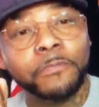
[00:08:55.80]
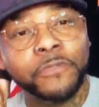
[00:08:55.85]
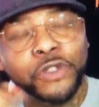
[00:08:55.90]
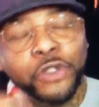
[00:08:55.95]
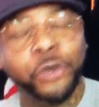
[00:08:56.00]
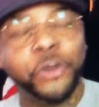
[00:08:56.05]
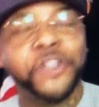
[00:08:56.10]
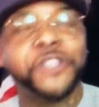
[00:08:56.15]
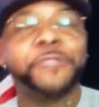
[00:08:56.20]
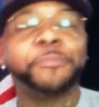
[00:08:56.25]

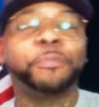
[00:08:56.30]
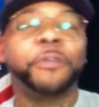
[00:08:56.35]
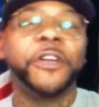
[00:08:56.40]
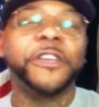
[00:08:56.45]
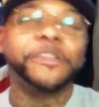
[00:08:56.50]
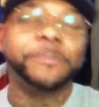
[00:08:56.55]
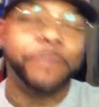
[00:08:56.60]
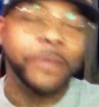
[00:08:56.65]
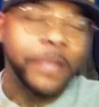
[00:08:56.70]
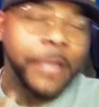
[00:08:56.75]
To
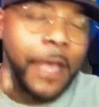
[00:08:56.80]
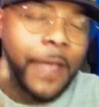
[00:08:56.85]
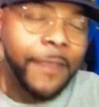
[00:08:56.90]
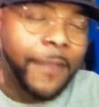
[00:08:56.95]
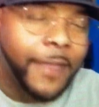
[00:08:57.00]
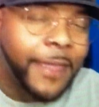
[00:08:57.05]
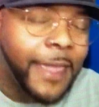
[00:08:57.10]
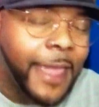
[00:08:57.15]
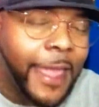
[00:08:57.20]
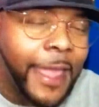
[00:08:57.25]
express
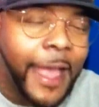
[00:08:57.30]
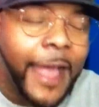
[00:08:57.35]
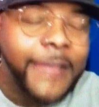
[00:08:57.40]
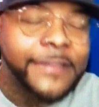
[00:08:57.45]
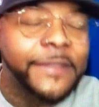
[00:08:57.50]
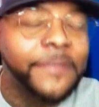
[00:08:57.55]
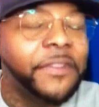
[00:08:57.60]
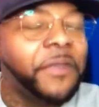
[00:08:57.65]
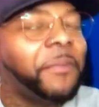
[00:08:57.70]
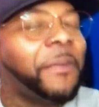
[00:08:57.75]
beyond the
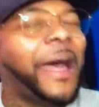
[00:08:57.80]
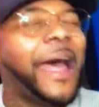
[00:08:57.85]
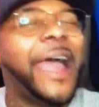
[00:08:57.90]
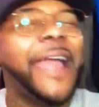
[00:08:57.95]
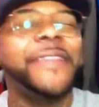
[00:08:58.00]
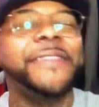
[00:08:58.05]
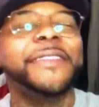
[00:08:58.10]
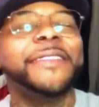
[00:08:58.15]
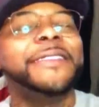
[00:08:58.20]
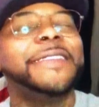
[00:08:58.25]
chaos of the
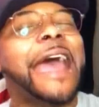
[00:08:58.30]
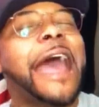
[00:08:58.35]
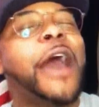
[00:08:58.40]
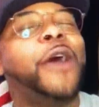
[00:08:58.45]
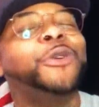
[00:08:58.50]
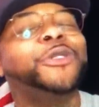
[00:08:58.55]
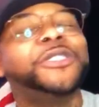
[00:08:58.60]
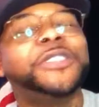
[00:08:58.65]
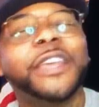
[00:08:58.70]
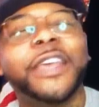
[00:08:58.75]
mind, the
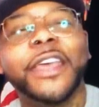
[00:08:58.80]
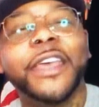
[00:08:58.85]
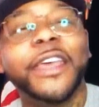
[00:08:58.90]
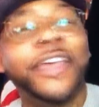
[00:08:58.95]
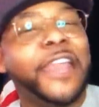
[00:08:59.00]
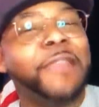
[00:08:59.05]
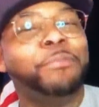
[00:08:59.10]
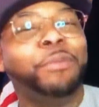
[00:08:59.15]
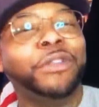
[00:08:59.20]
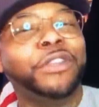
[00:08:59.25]
doubt
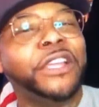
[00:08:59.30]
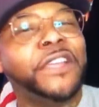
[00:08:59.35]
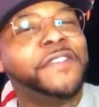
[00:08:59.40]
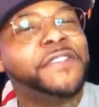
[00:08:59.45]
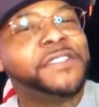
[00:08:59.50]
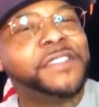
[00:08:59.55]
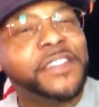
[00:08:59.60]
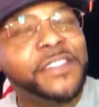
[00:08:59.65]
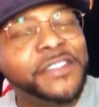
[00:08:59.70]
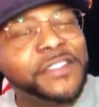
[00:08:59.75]
and belief
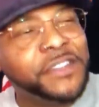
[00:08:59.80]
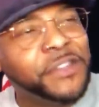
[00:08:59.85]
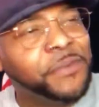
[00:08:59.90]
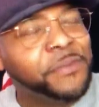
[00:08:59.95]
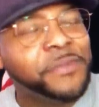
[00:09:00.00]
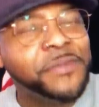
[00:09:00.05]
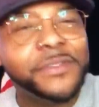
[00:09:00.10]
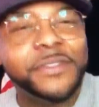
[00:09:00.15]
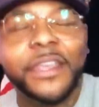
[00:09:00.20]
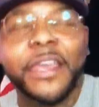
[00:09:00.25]

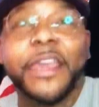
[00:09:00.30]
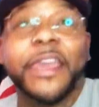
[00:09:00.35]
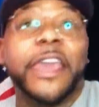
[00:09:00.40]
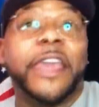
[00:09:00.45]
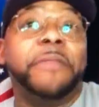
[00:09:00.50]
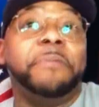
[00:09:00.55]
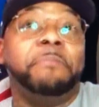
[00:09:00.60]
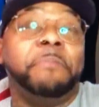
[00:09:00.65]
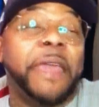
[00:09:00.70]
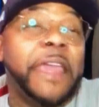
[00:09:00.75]
systems
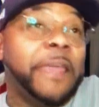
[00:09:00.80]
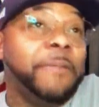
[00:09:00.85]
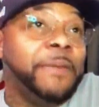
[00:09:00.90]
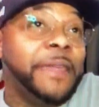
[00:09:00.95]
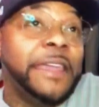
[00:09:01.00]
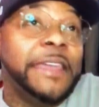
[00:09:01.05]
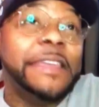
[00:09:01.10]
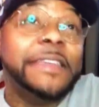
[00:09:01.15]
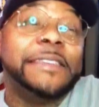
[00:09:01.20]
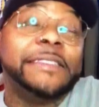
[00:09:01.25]
and
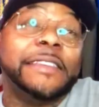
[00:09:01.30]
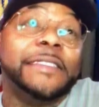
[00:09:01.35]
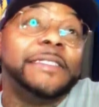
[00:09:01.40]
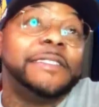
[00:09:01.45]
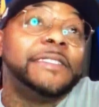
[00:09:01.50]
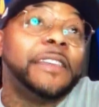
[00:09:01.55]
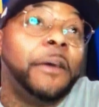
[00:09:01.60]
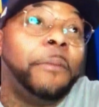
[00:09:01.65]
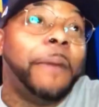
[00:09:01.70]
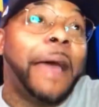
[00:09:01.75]
maybes and
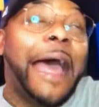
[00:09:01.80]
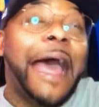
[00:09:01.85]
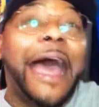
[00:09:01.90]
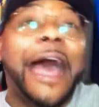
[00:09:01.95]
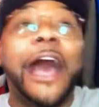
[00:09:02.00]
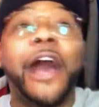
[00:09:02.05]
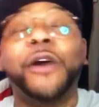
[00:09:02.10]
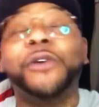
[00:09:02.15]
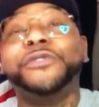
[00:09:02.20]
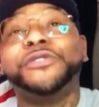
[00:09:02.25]

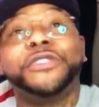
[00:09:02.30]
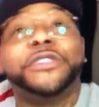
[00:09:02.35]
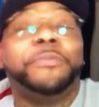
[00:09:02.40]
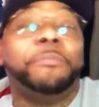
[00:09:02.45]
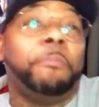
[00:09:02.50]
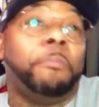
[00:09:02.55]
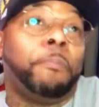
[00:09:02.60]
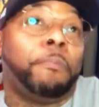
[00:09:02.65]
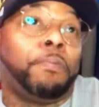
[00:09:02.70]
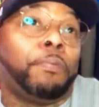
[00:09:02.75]
somehows and